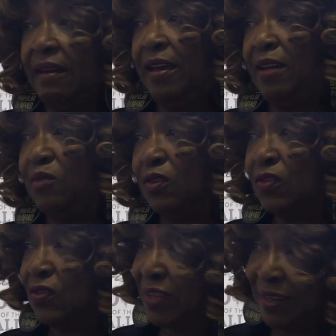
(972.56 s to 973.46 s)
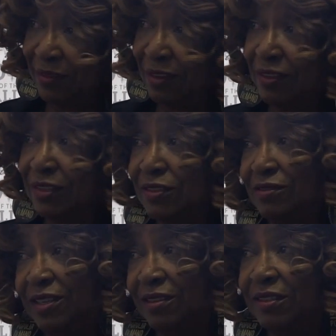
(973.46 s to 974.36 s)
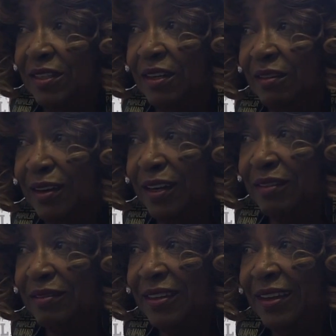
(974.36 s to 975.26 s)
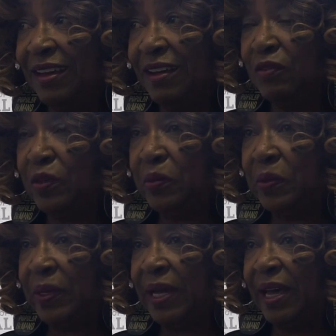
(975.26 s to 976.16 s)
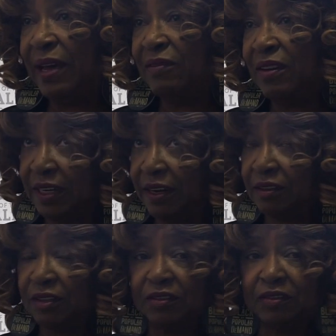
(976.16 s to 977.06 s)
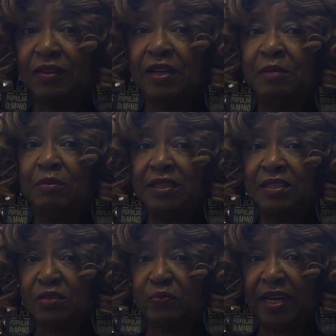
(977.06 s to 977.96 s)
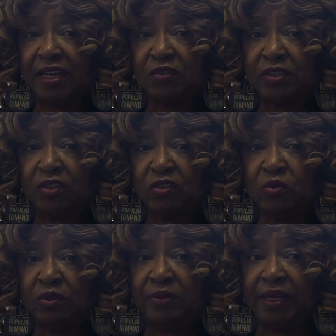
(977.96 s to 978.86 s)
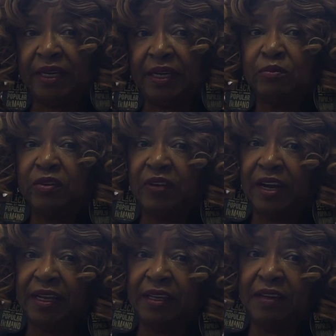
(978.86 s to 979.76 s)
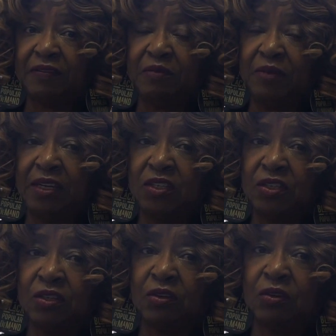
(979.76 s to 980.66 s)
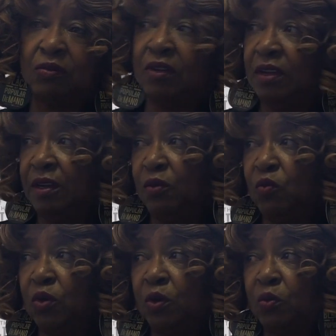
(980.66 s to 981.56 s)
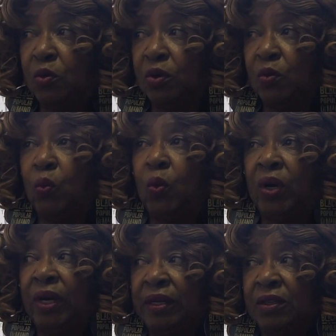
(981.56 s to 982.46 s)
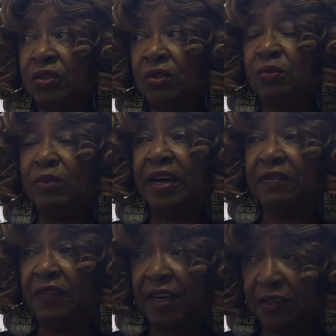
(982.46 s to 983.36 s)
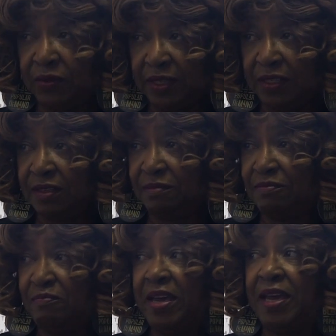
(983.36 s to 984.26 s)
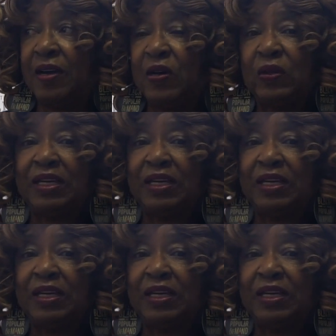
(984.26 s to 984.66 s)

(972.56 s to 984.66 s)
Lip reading: and I know this is dear to your heart, we will have retired Colonel Melissa Patrick who will be providing information on World War I and II black veterans, male